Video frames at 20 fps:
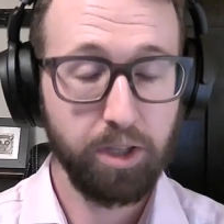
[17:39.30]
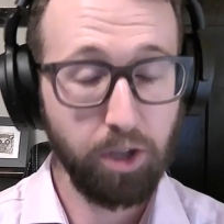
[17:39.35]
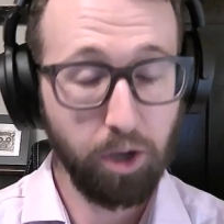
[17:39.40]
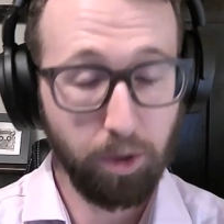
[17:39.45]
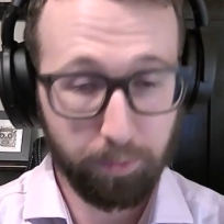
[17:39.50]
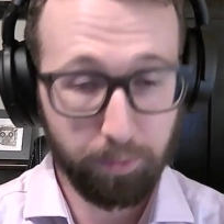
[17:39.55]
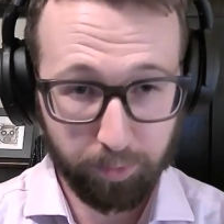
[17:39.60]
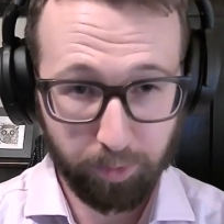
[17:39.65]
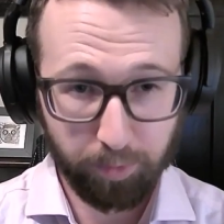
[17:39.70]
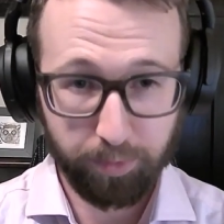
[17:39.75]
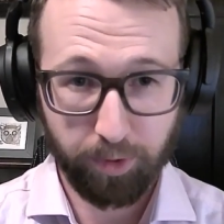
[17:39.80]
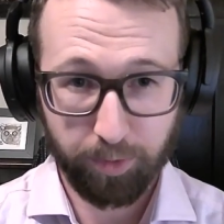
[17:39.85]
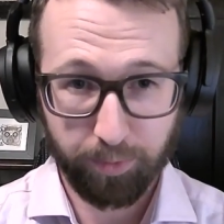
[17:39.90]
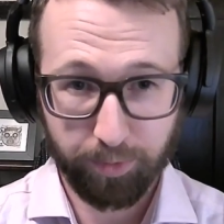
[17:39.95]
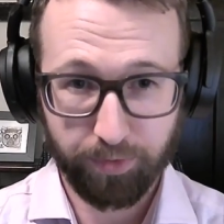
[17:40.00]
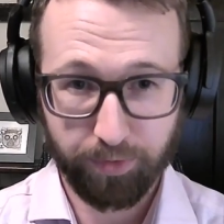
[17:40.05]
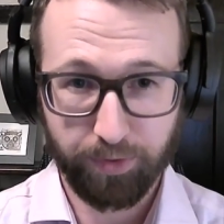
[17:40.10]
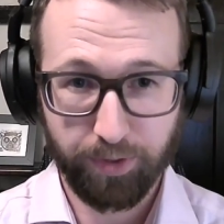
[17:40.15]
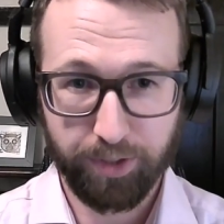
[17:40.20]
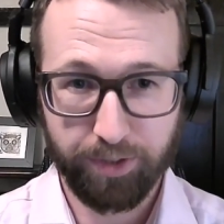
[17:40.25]
The optimal point
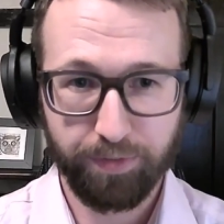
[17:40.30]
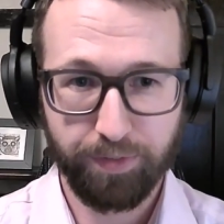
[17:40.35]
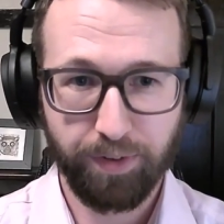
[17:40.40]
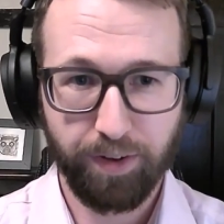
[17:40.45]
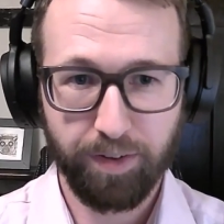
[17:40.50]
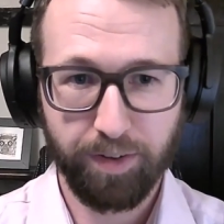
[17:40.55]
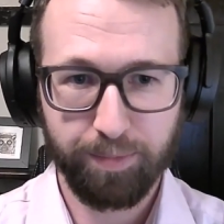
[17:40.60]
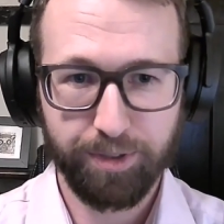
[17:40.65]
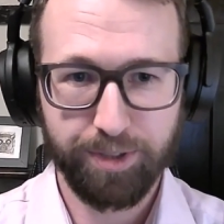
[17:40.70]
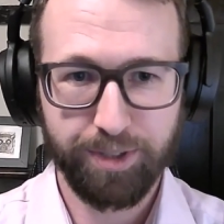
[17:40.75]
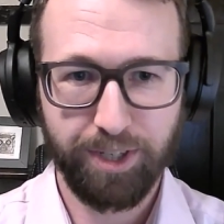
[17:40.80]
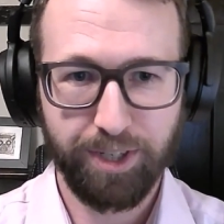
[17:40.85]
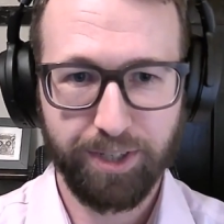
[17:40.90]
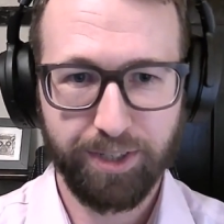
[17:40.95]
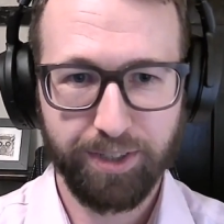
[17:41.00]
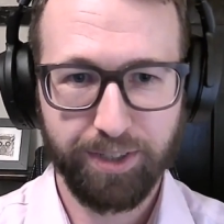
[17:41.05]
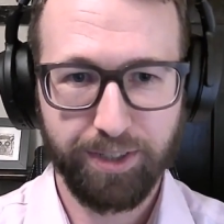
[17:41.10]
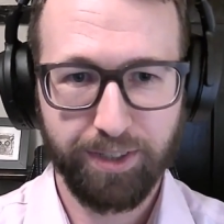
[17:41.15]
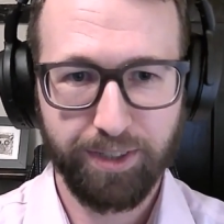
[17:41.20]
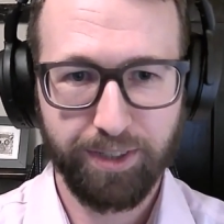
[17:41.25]
was
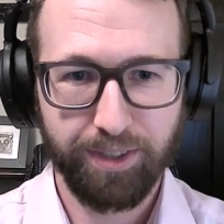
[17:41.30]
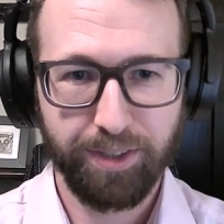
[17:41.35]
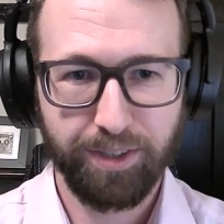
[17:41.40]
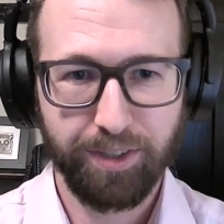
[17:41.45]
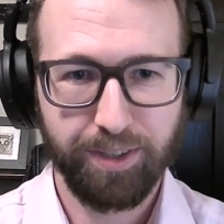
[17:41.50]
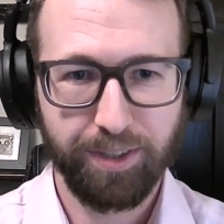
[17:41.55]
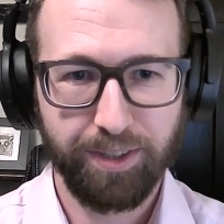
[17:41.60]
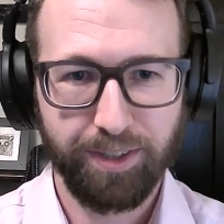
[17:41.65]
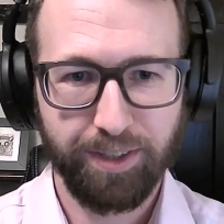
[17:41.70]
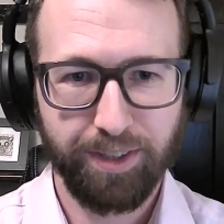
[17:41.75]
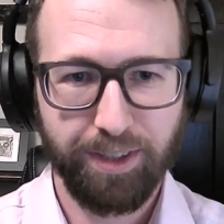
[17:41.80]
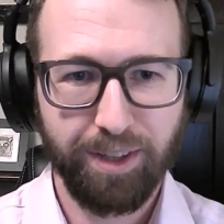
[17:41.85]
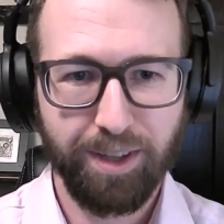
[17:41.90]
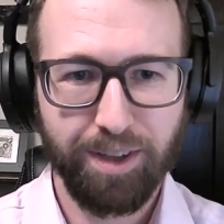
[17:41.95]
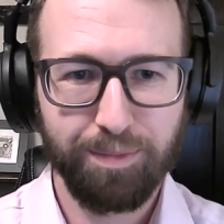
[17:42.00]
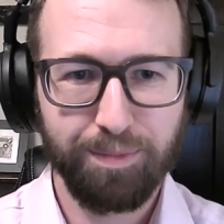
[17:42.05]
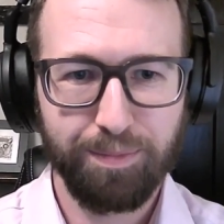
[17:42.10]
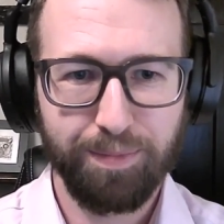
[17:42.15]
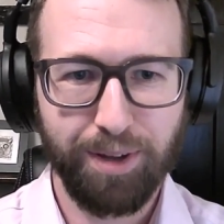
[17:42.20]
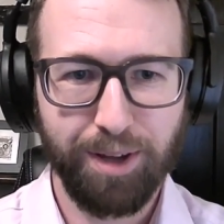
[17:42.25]
35%.
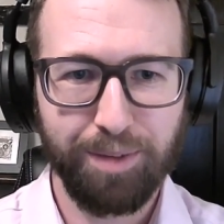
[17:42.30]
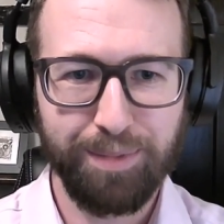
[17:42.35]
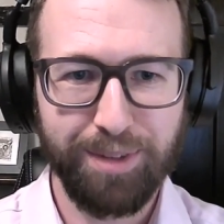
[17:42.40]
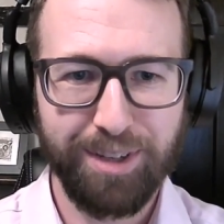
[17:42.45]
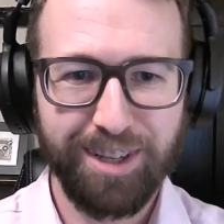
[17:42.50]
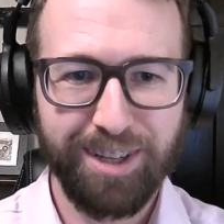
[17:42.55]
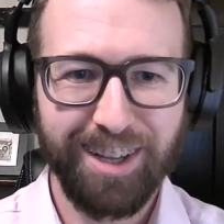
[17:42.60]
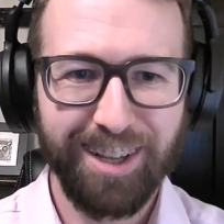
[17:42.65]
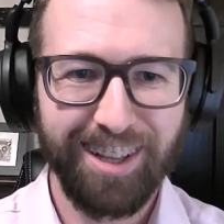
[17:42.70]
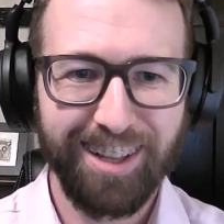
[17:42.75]
Blimey.